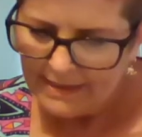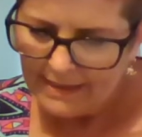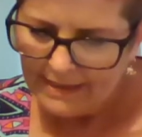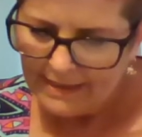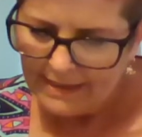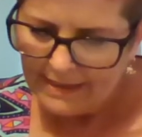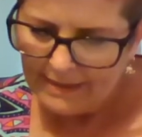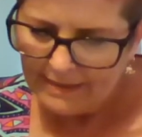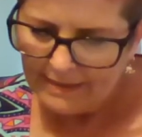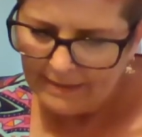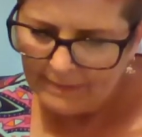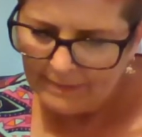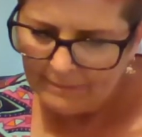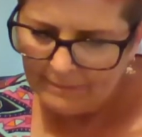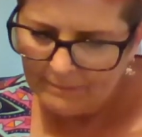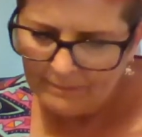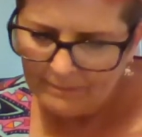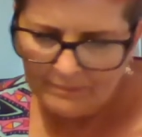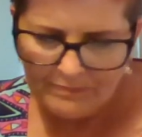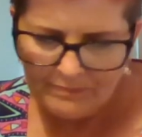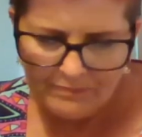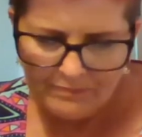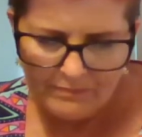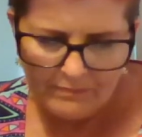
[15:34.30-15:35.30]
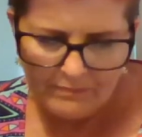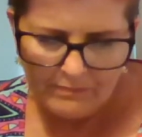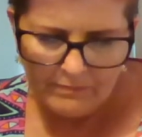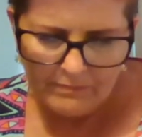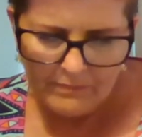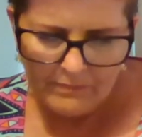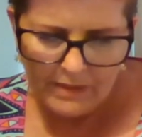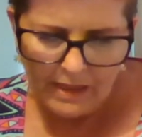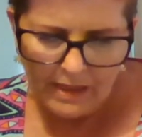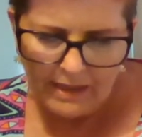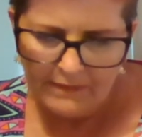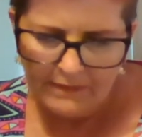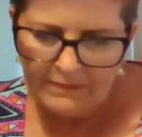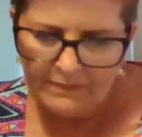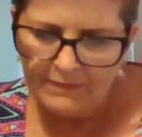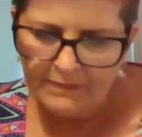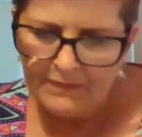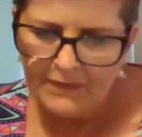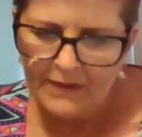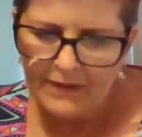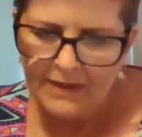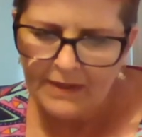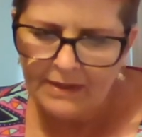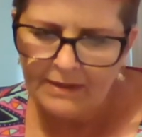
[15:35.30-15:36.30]
Um,
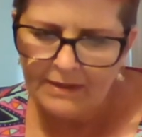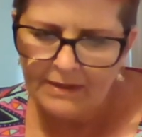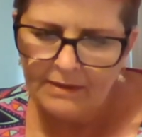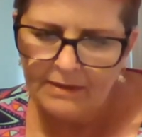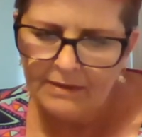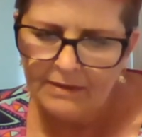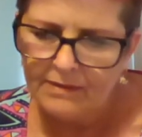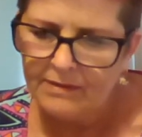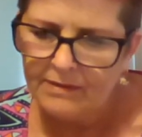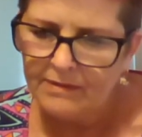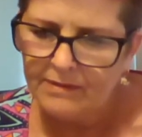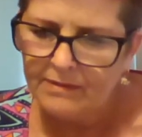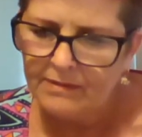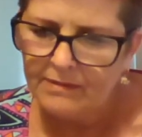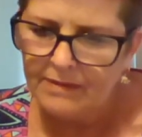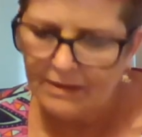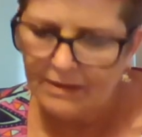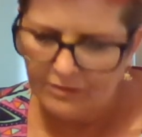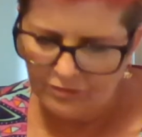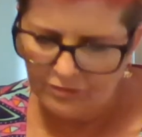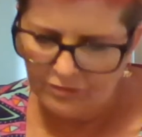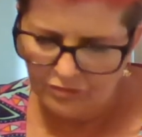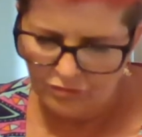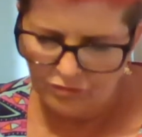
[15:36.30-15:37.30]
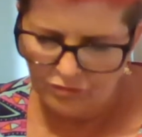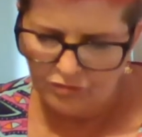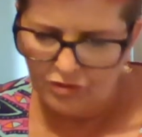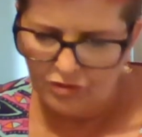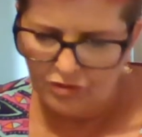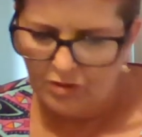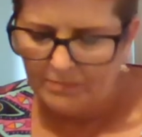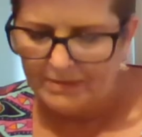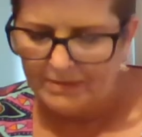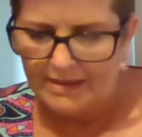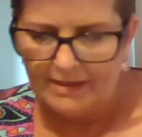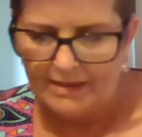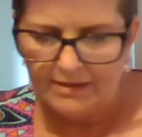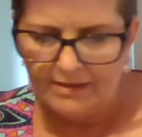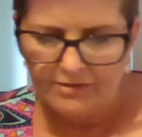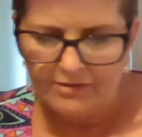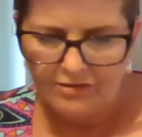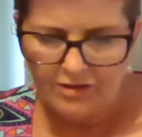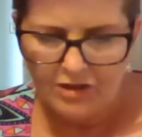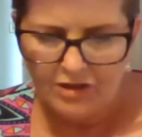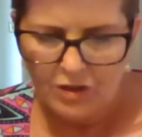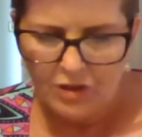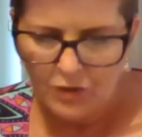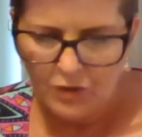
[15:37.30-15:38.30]
and then that's just
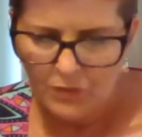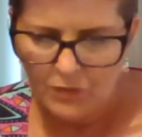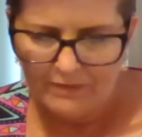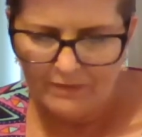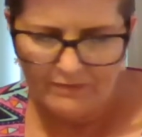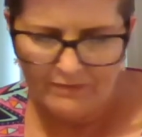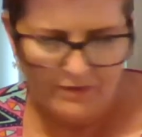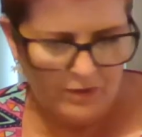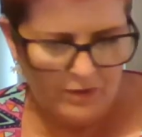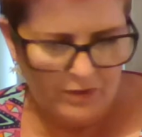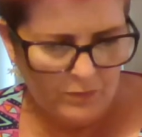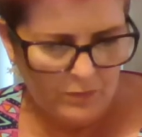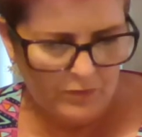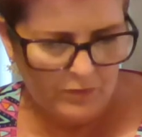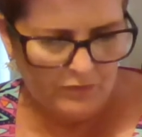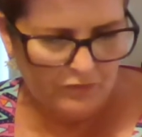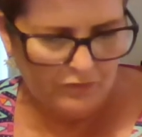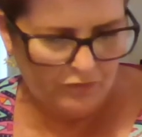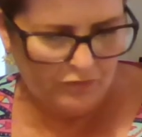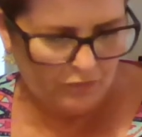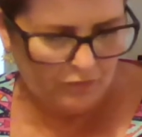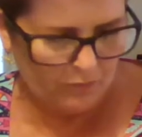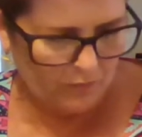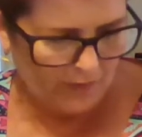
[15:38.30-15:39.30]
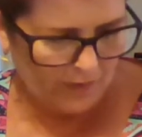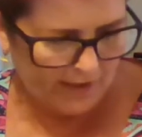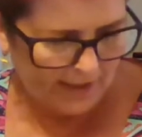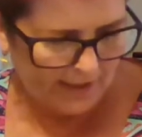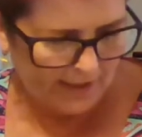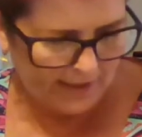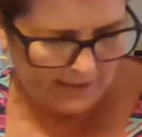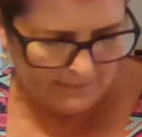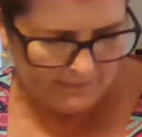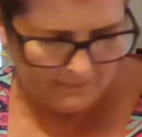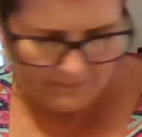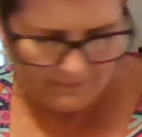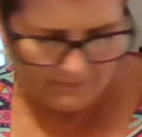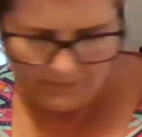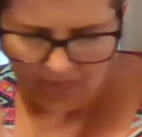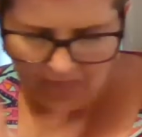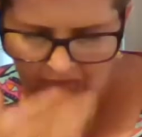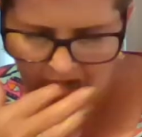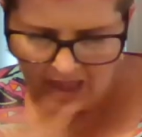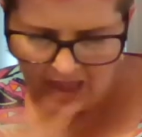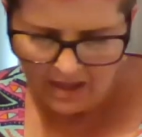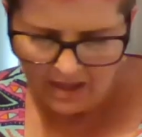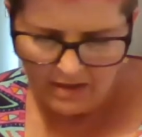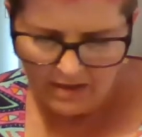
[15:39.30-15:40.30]
nominating whoever you want to win.
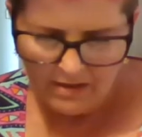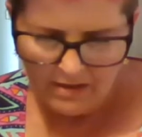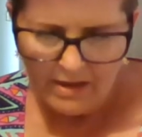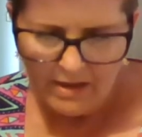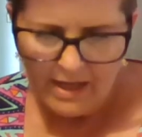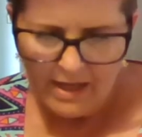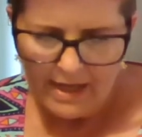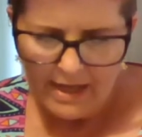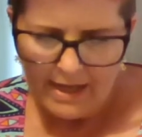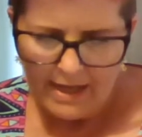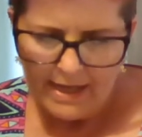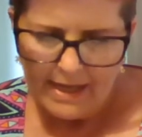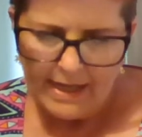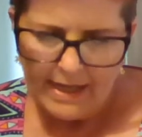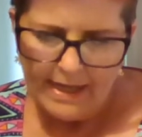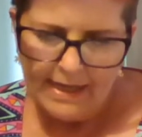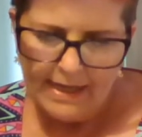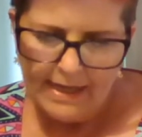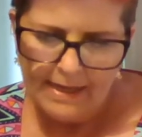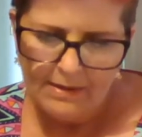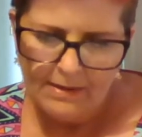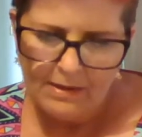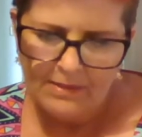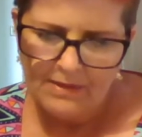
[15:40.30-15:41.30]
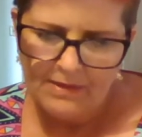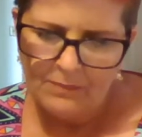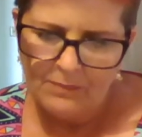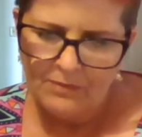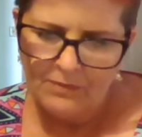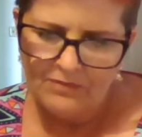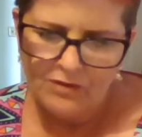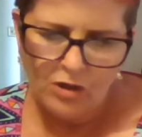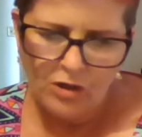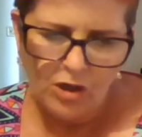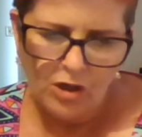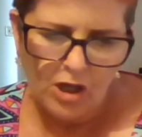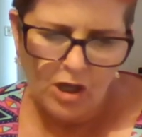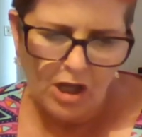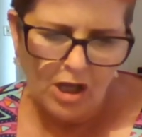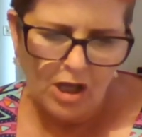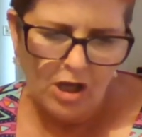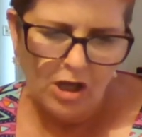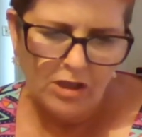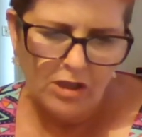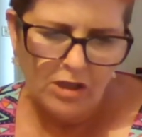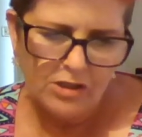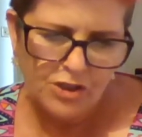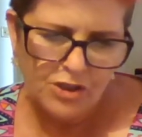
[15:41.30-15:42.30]
Uh, and then we've got
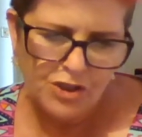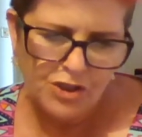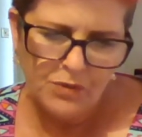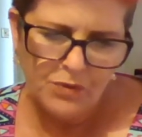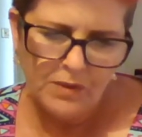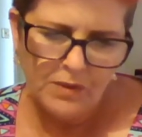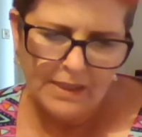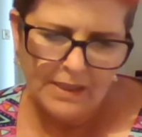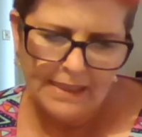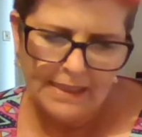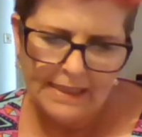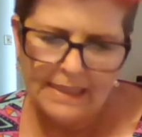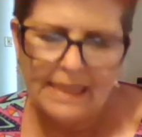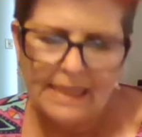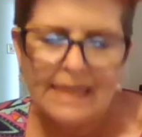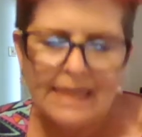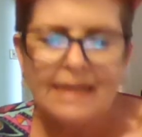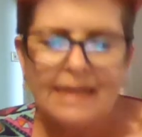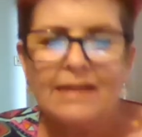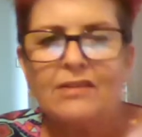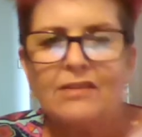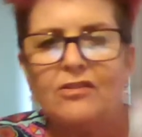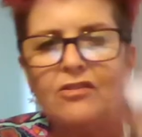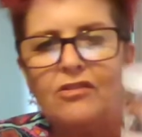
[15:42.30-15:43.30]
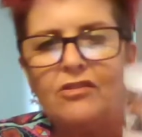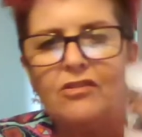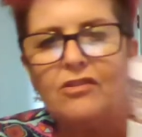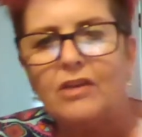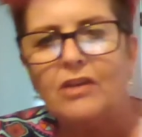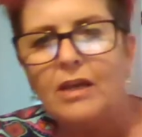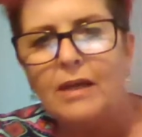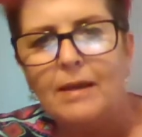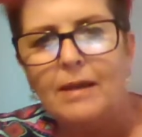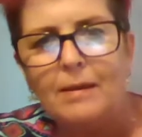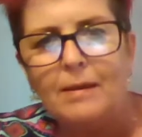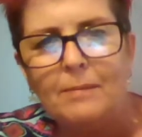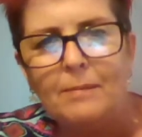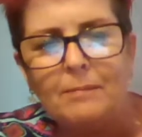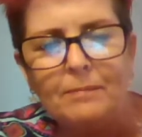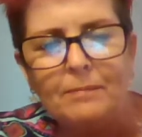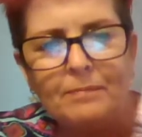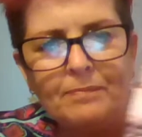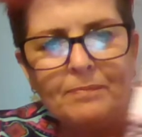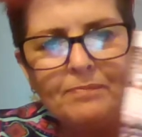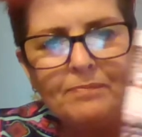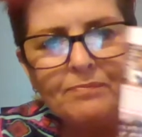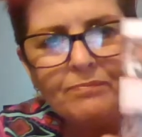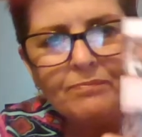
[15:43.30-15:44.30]
Stuart Hillard's
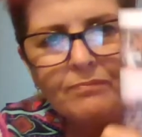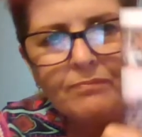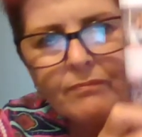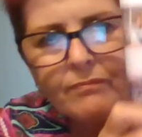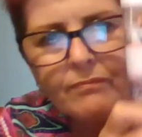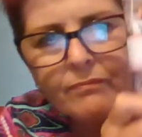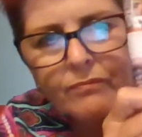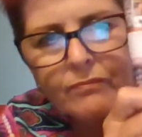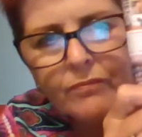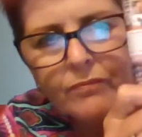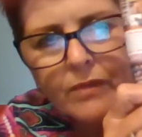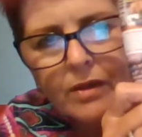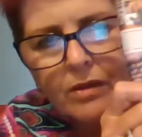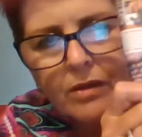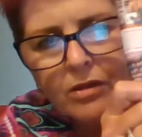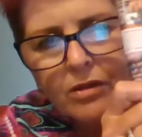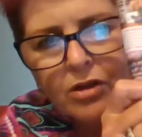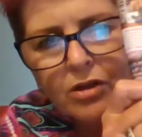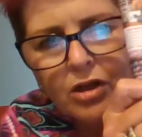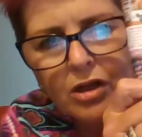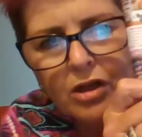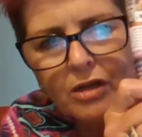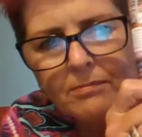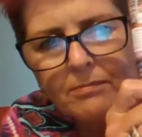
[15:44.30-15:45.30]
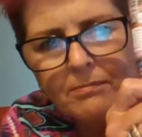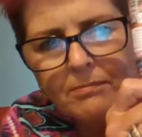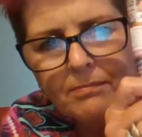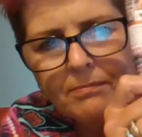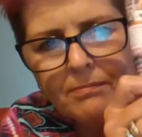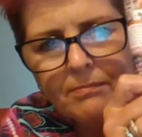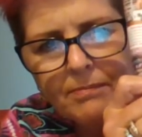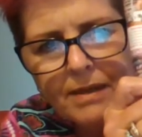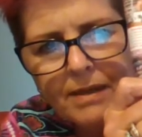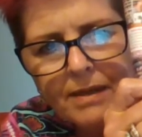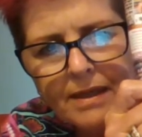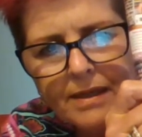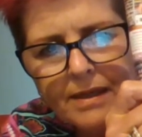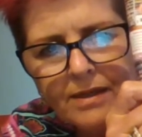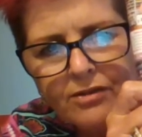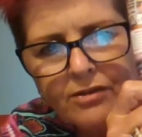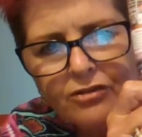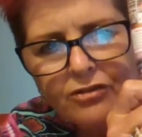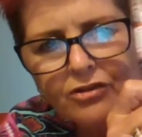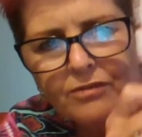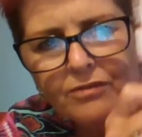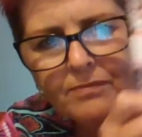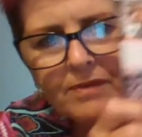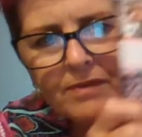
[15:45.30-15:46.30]
um, column
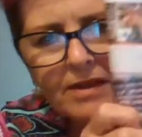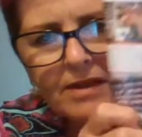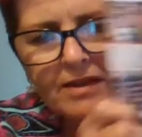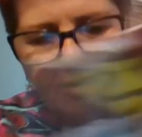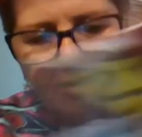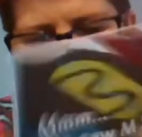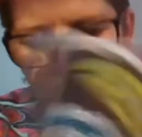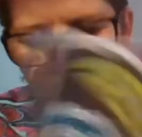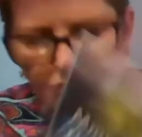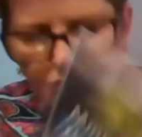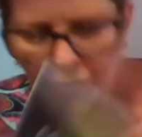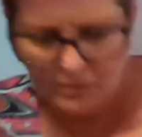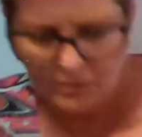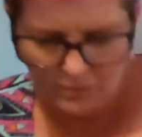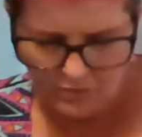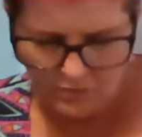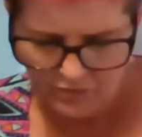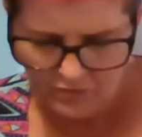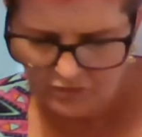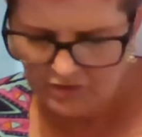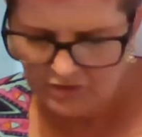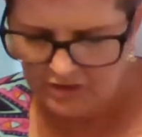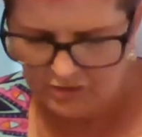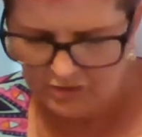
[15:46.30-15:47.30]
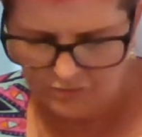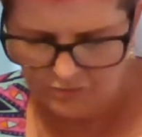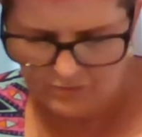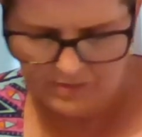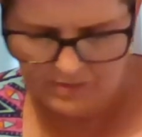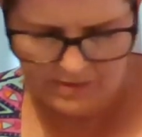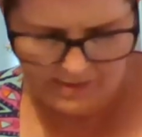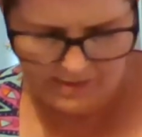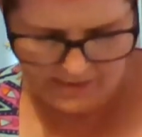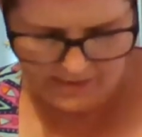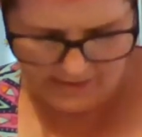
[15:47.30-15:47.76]
Page, he's doing, what's he doing this